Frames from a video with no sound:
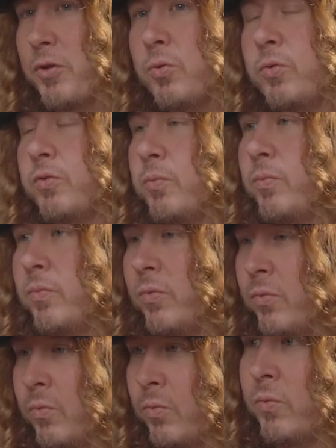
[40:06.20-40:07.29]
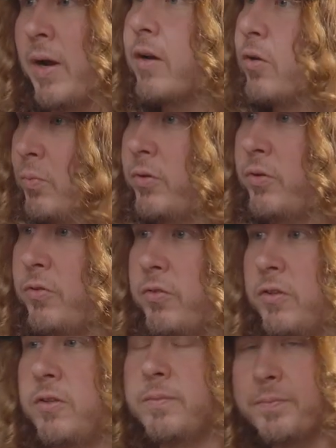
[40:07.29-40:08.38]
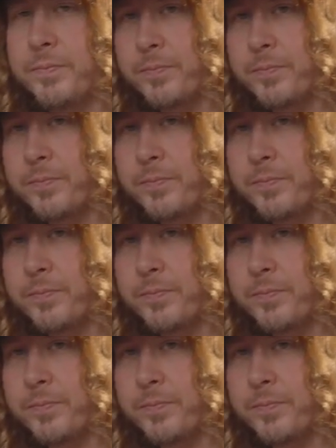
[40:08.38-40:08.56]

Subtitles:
who was a record producer.